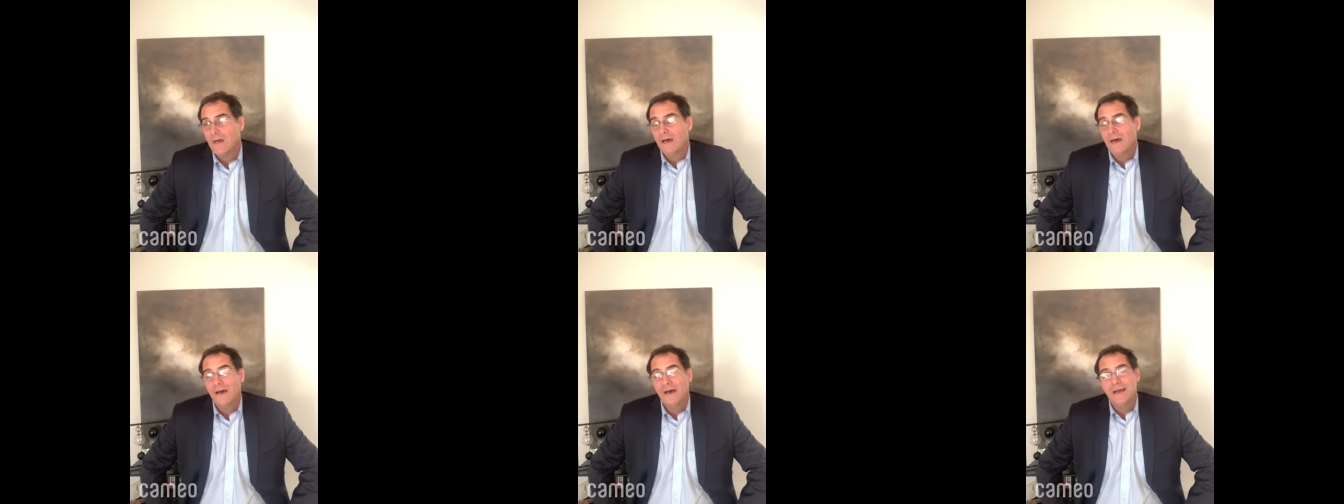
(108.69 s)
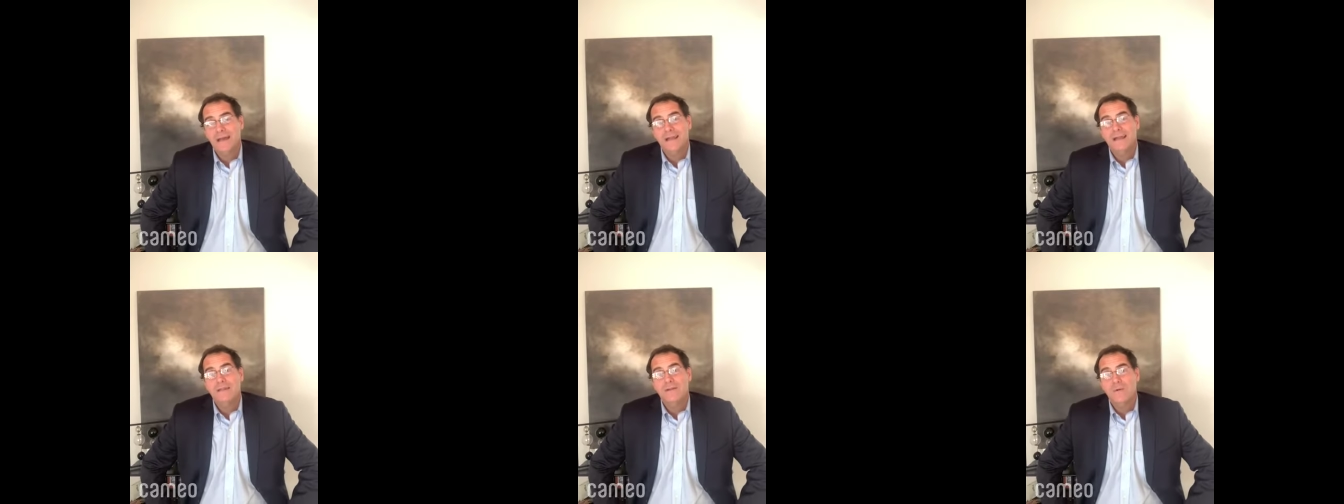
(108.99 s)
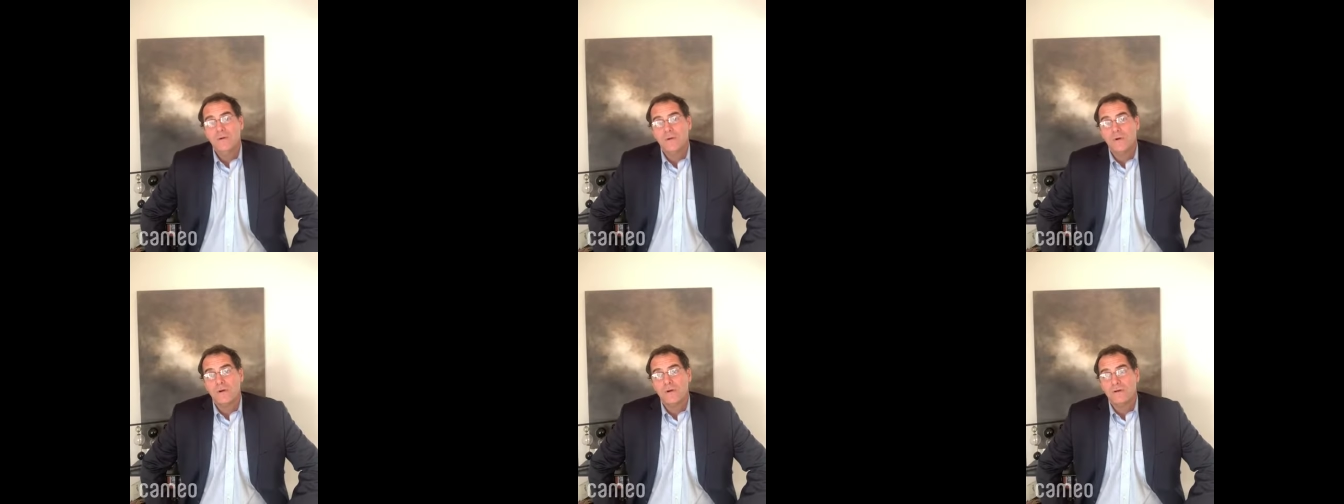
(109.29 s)
uh, in the
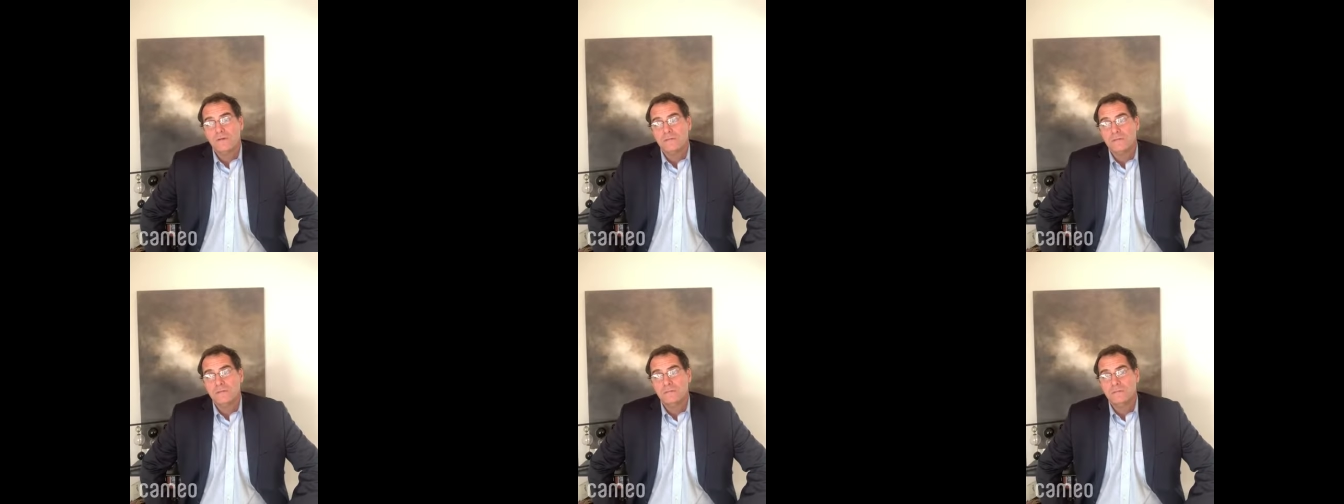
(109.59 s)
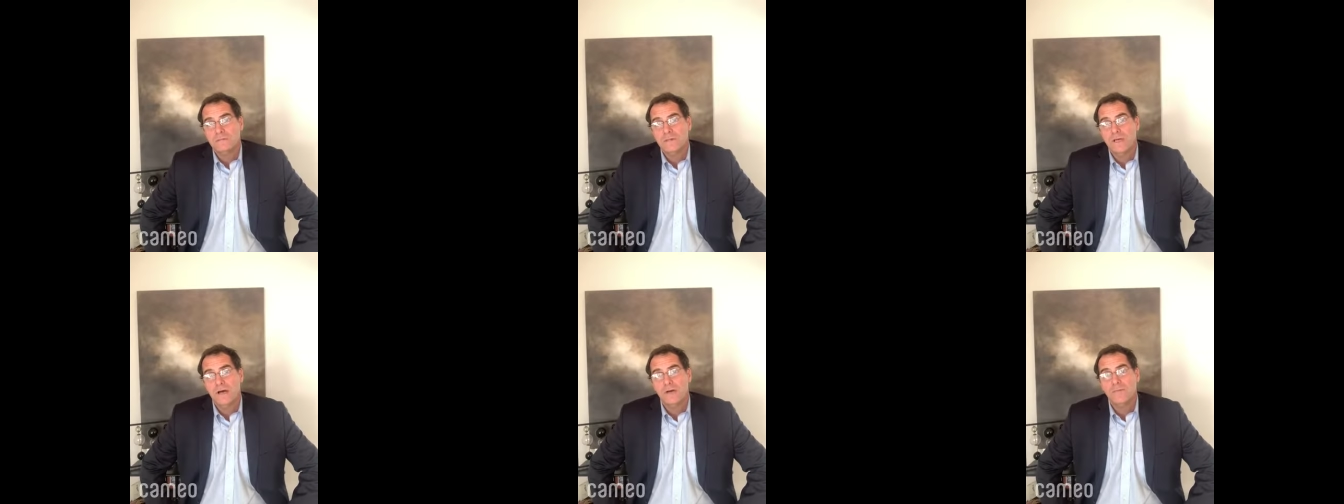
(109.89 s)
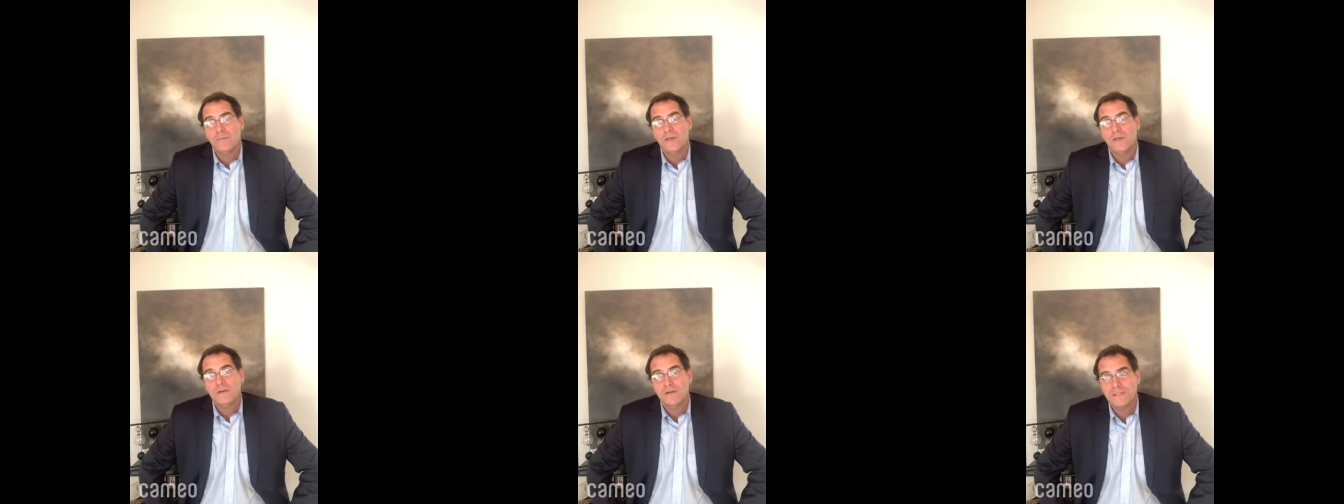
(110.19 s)
world,
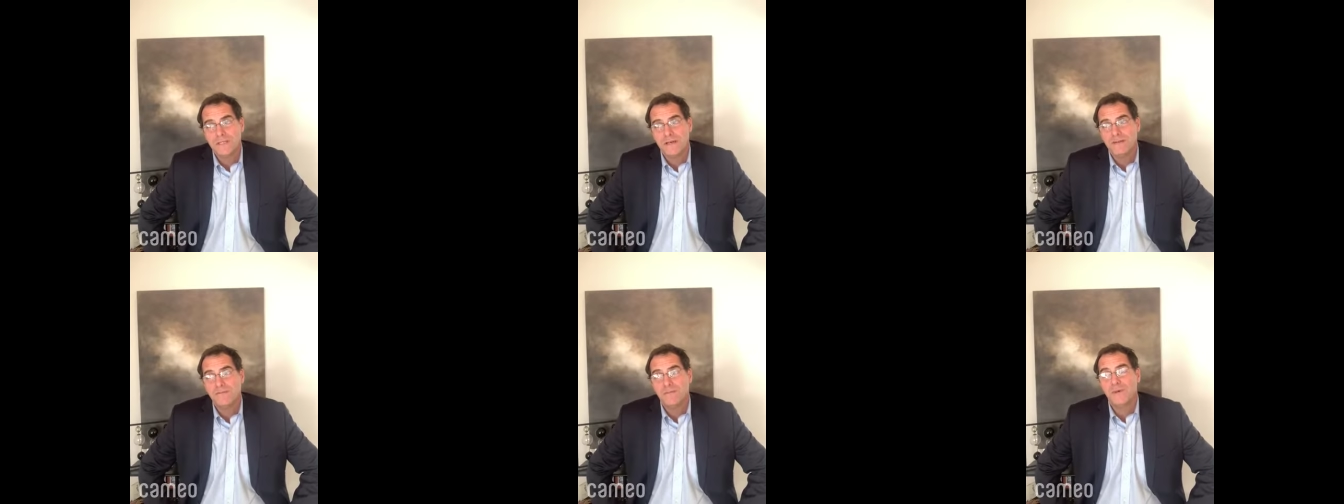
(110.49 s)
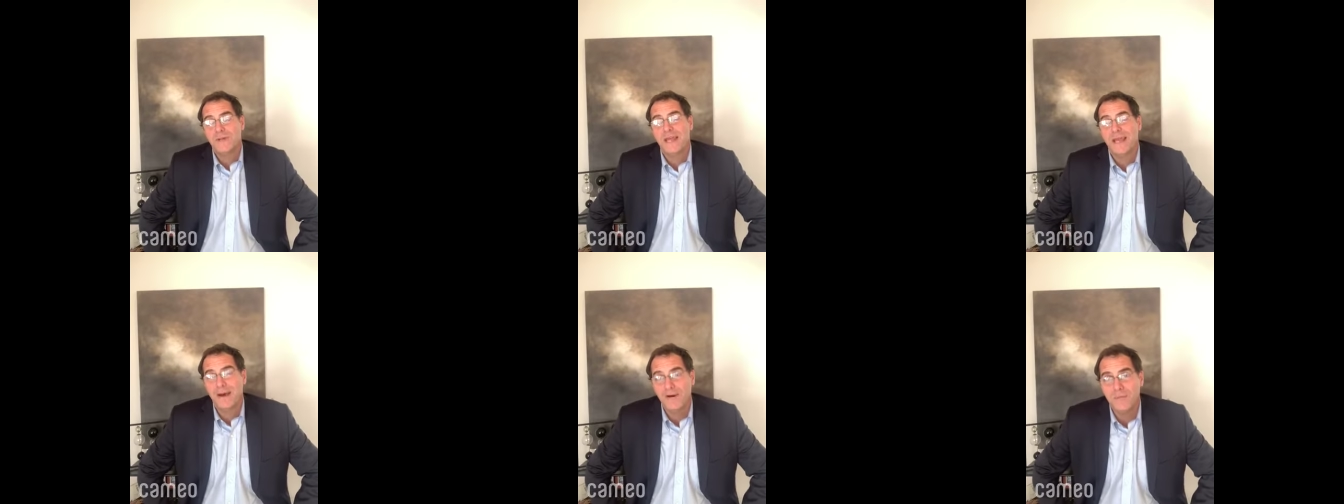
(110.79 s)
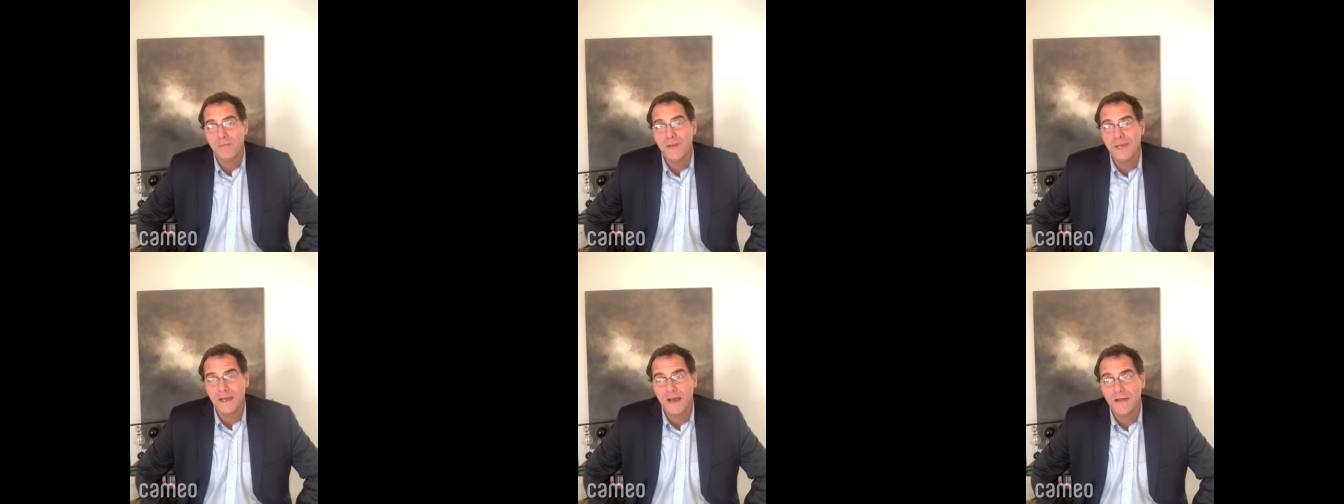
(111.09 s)
helping yourself, but
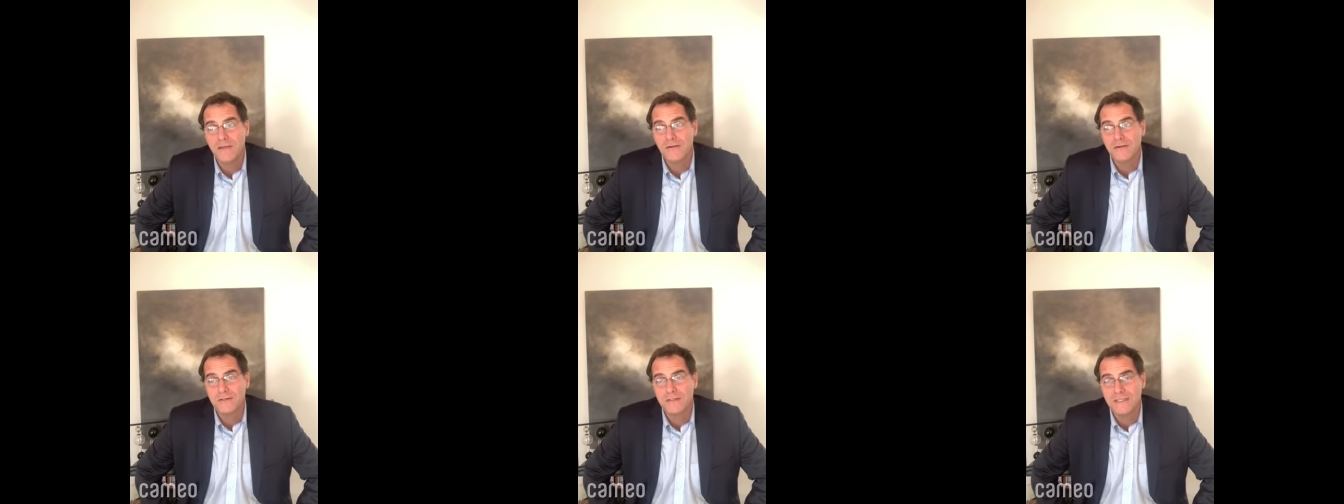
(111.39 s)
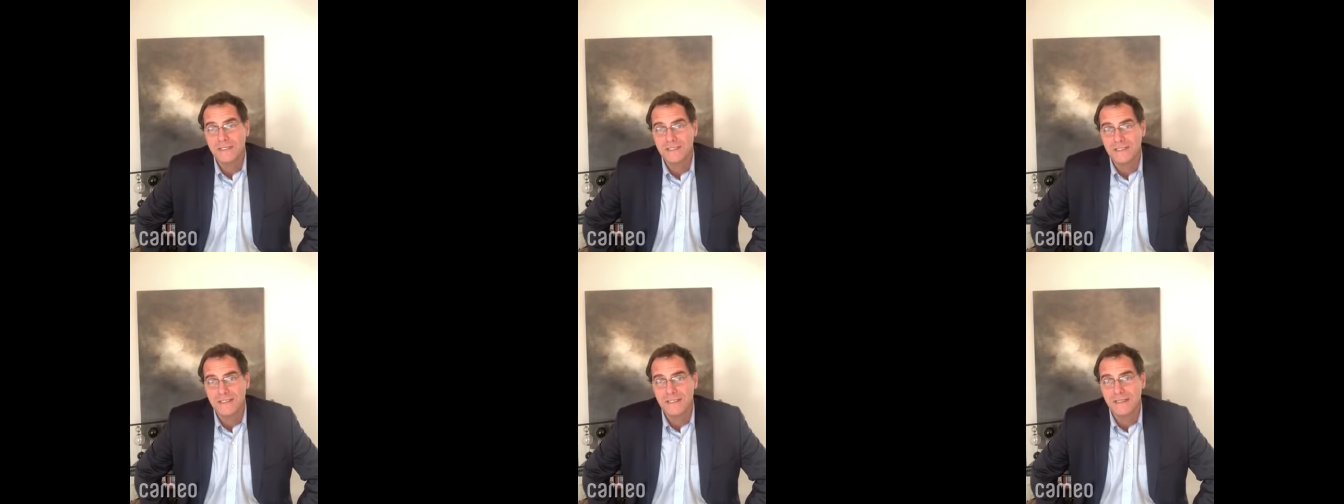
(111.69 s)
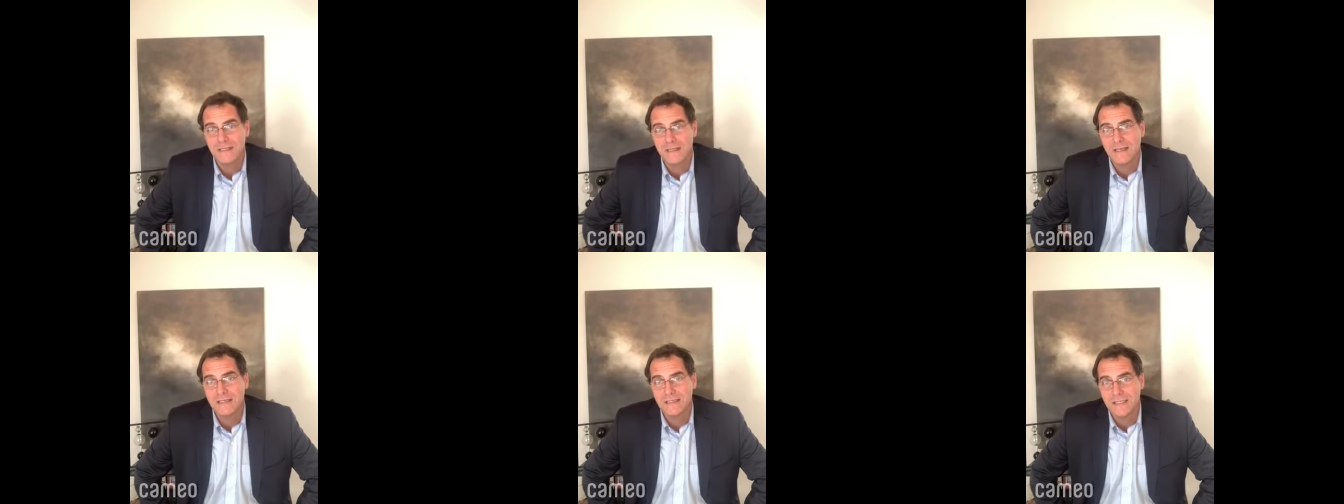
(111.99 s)
helping others is,
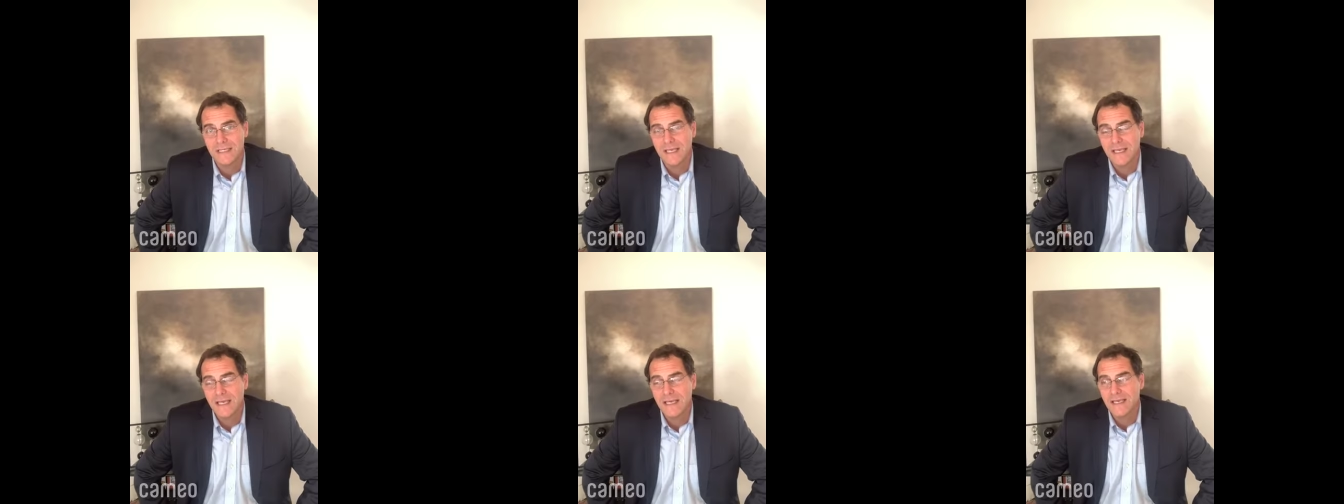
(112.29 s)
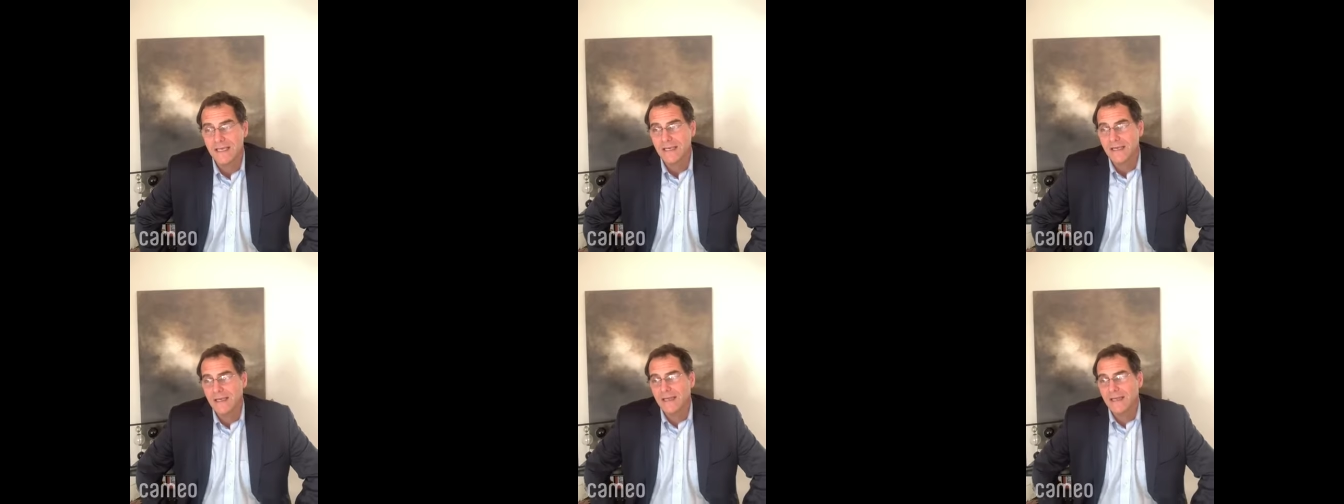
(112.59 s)
is the key.